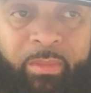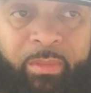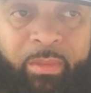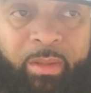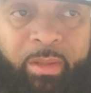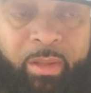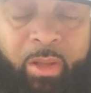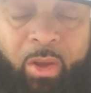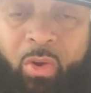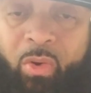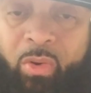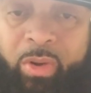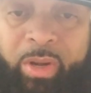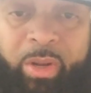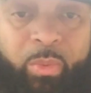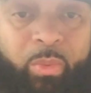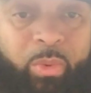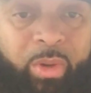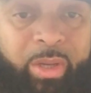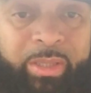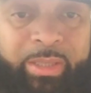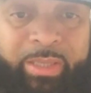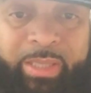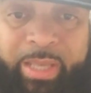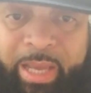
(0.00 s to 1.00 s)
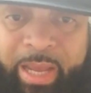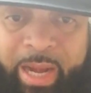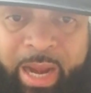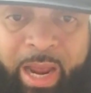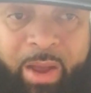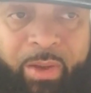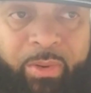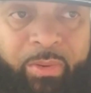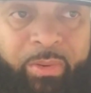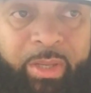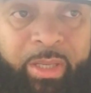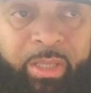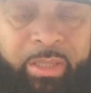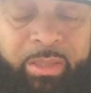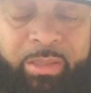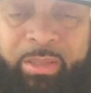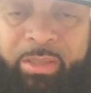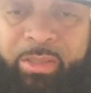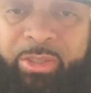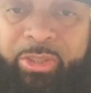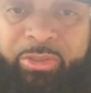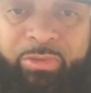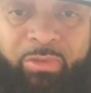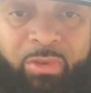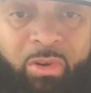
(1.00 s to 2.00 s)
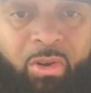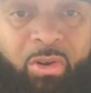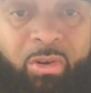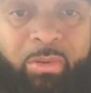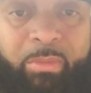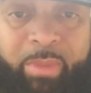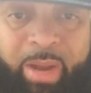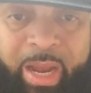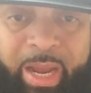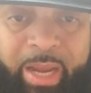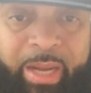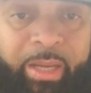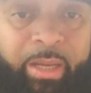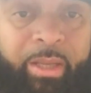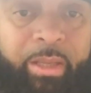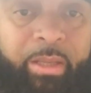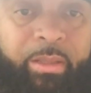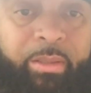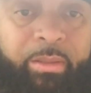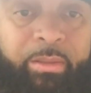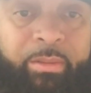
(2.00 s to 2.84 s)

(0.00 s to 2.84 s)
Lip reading: The only ones get out is the strong-minded